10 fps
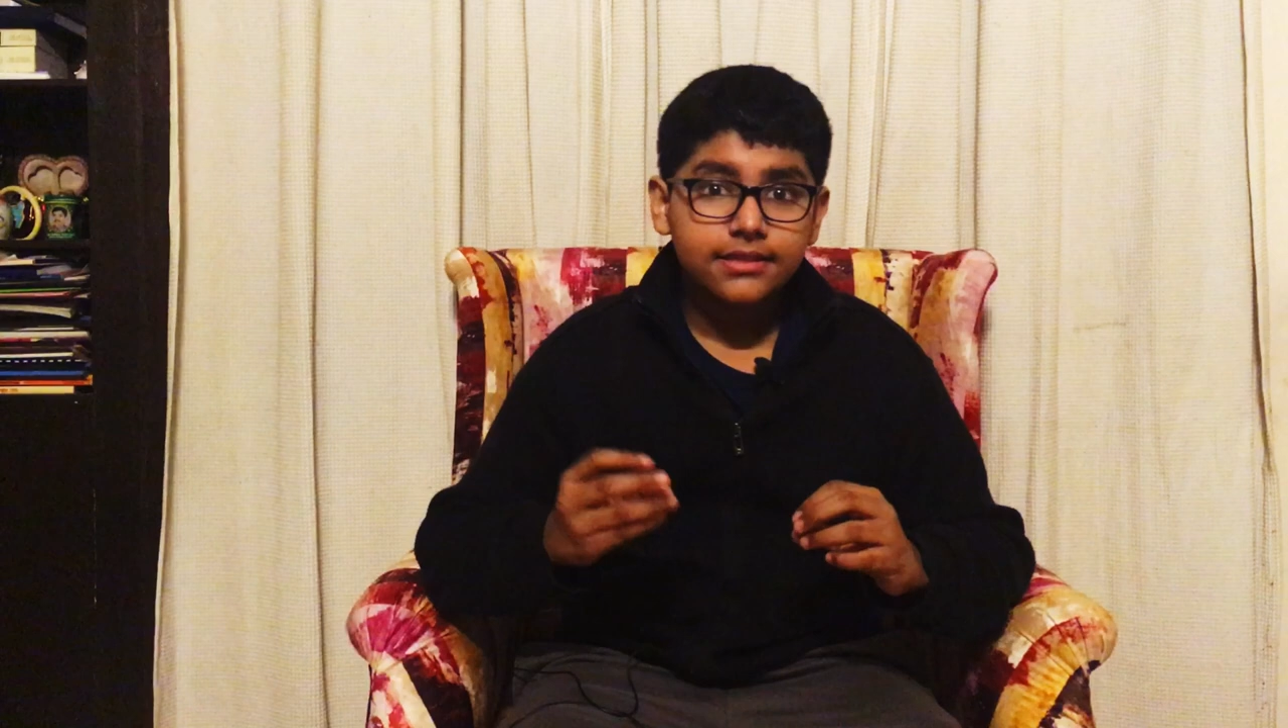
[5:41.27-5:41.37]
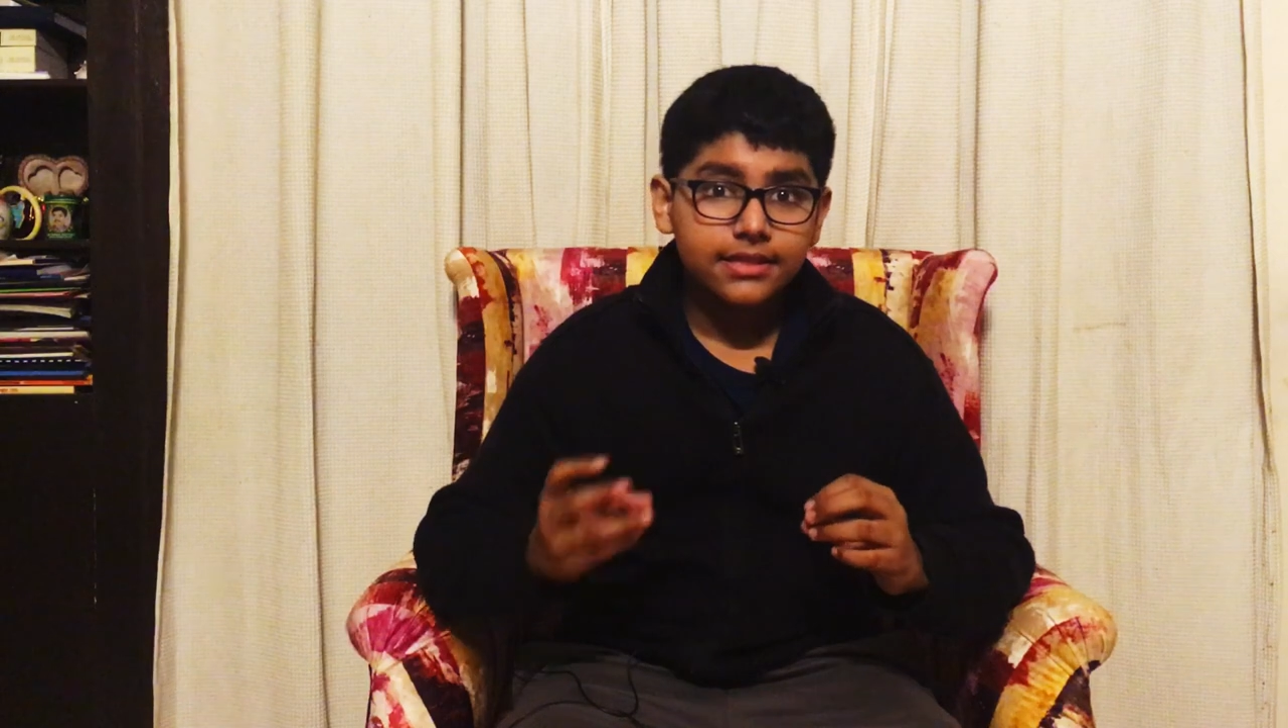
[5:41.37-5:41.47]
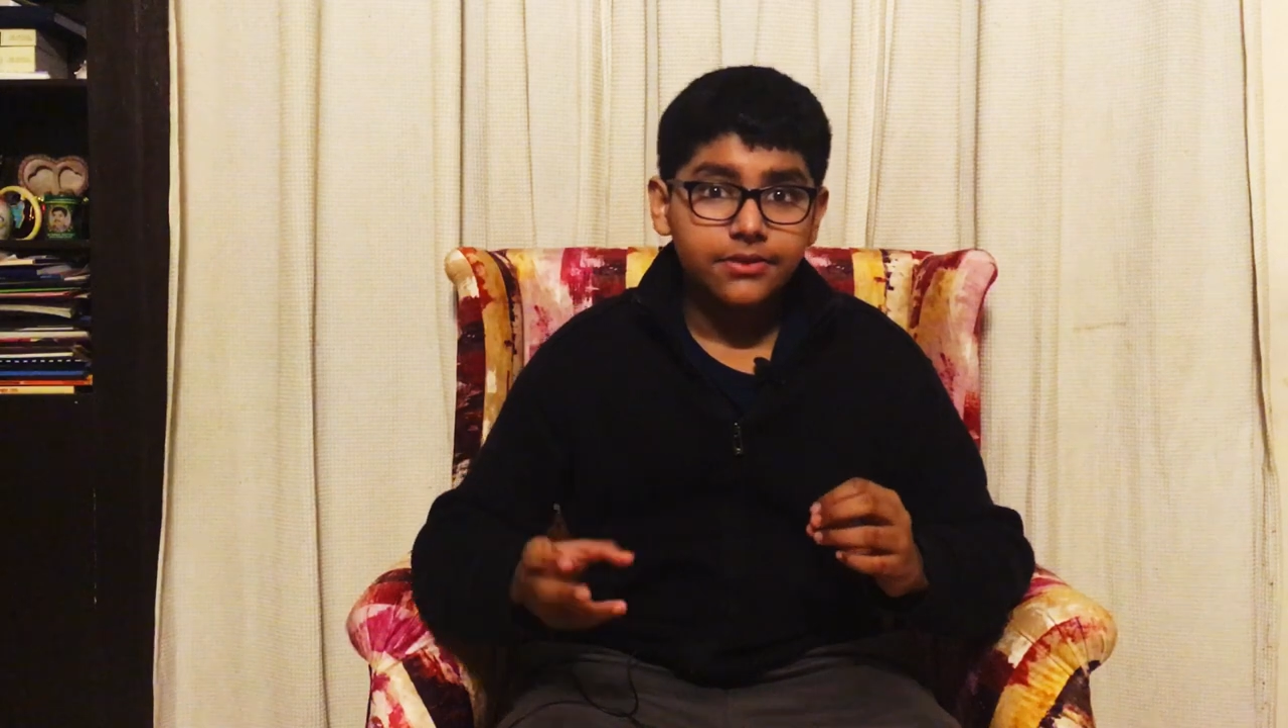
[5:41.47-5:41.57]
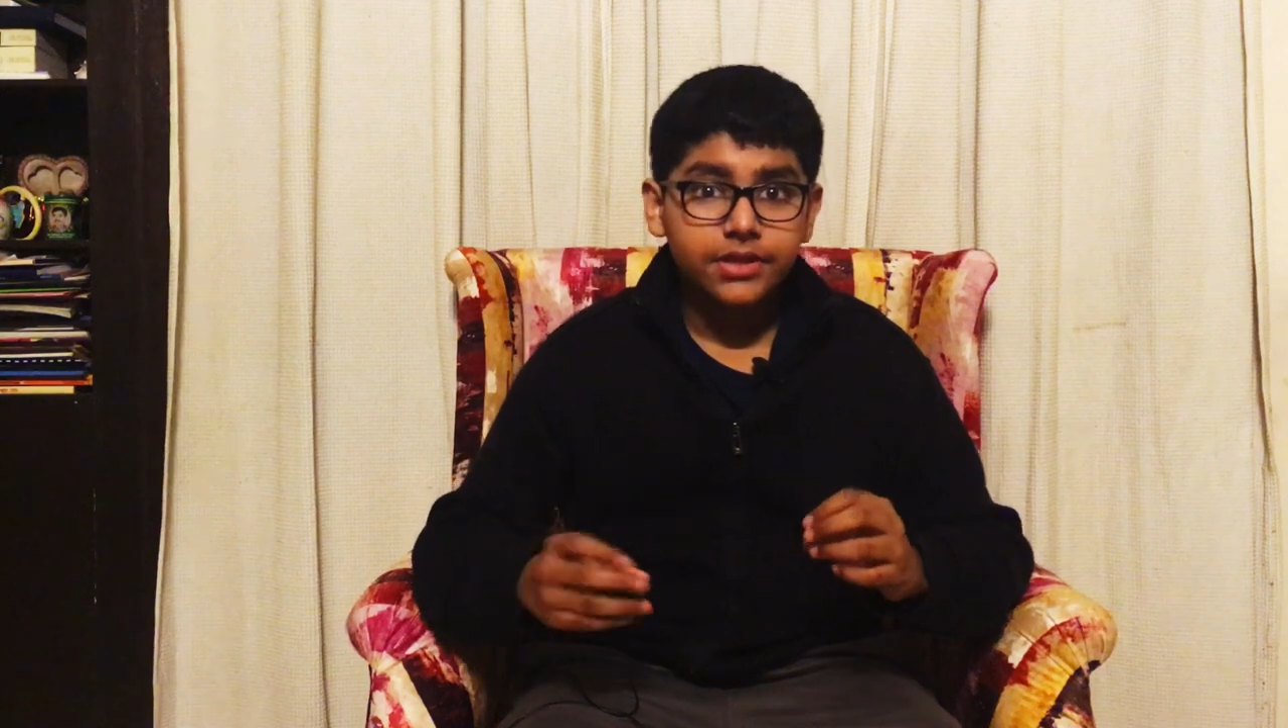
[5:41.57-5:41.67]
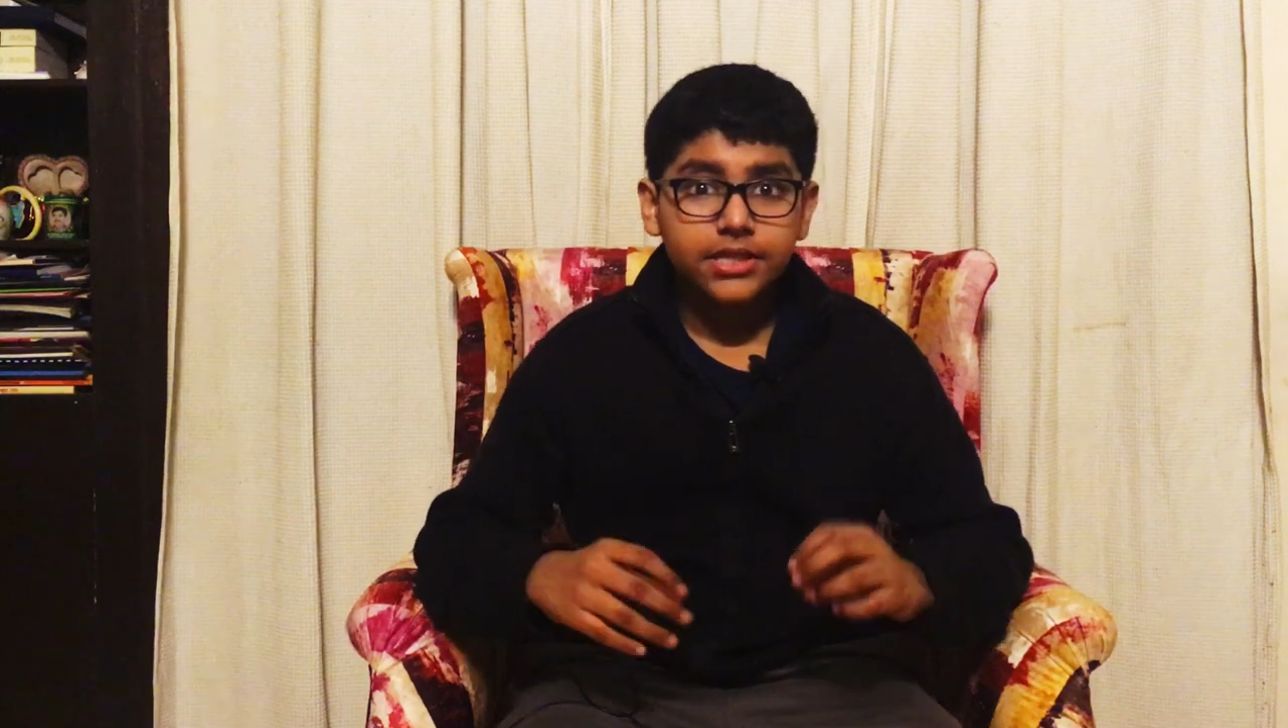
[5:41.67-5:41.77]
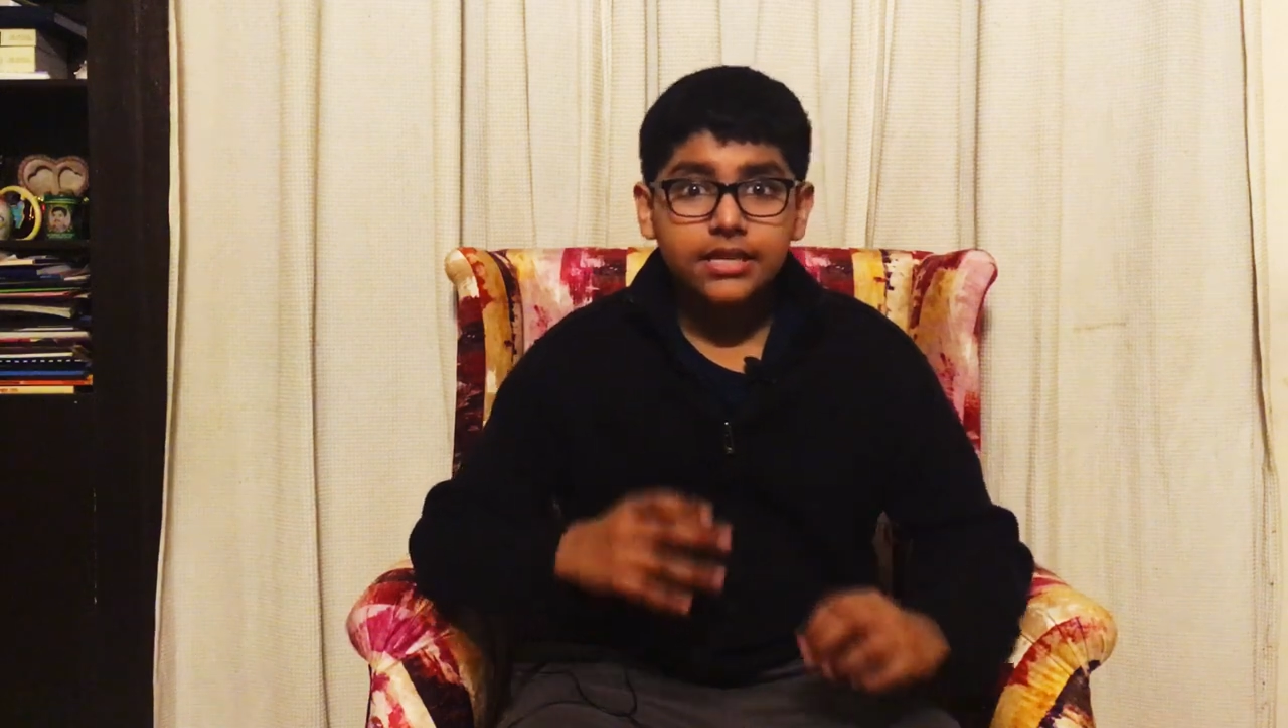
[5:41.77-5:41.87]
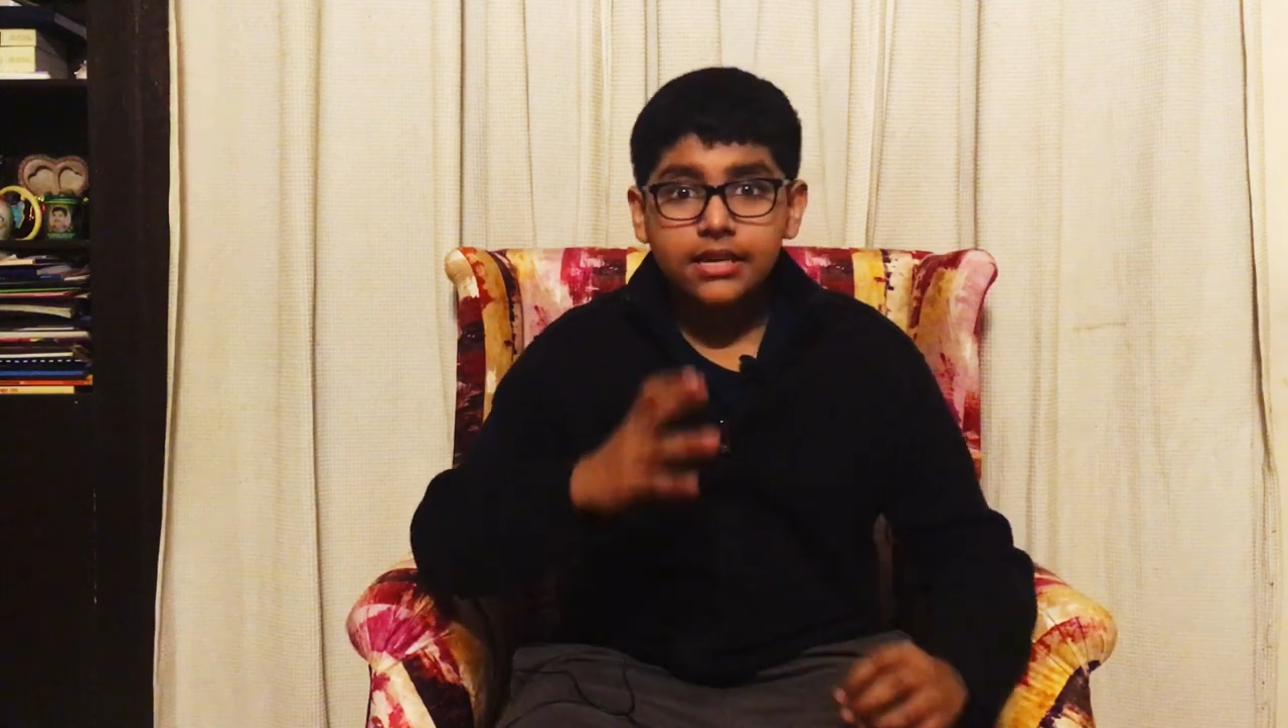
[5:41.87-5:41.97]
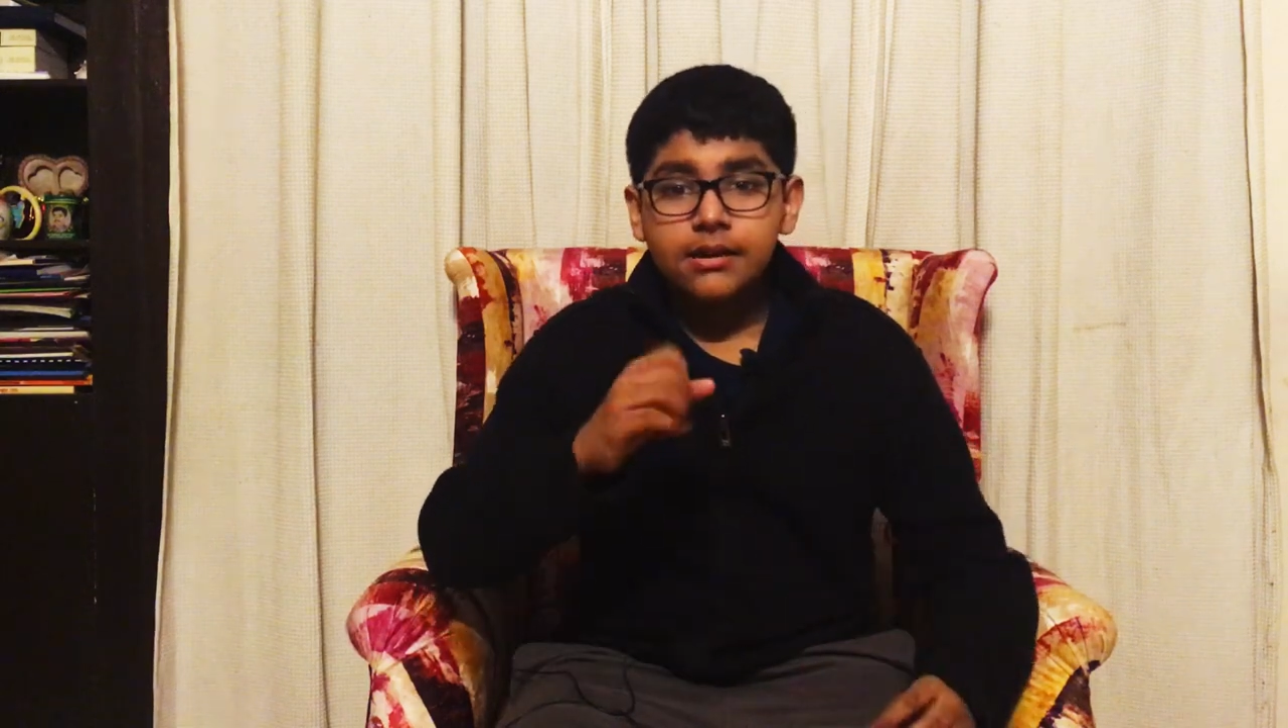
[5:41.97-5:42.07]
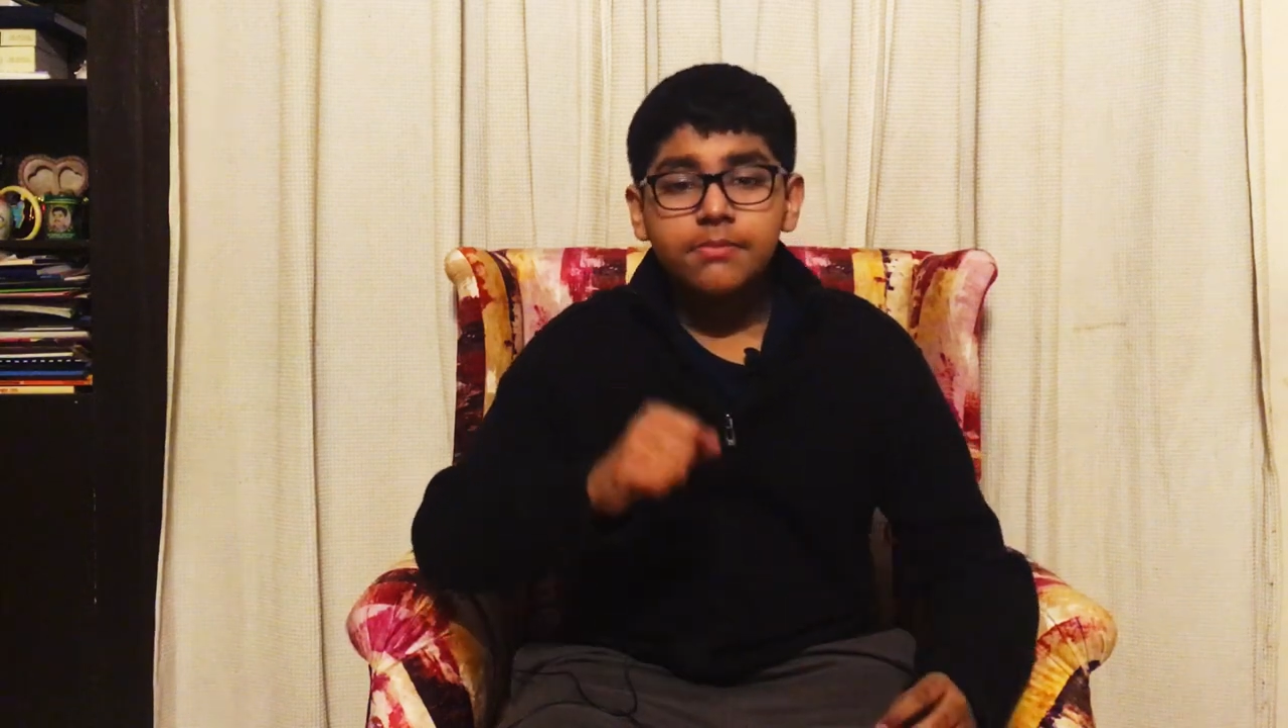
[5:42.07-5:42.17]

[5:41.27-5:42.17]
series.